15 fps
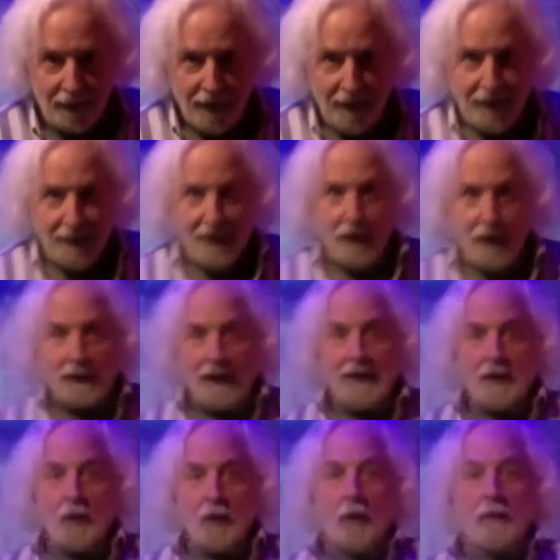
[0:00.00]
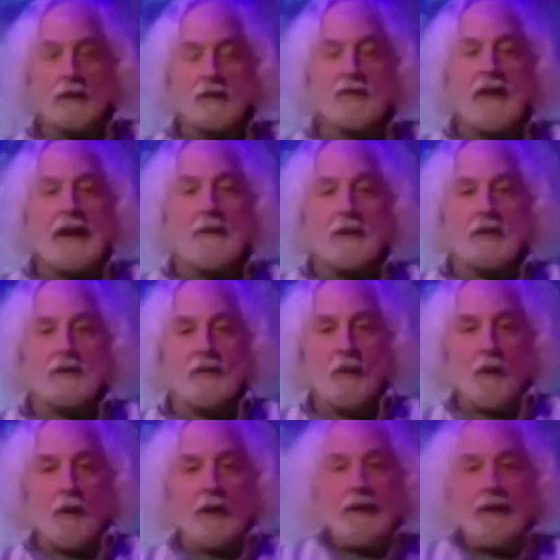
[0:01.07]
You know, Glenn Gould was famous
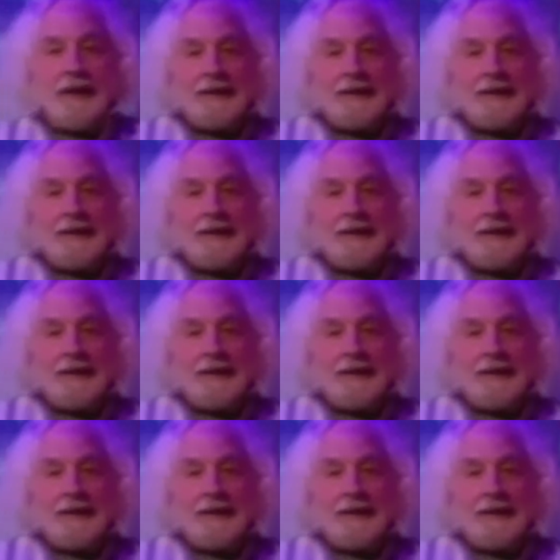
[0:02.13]
for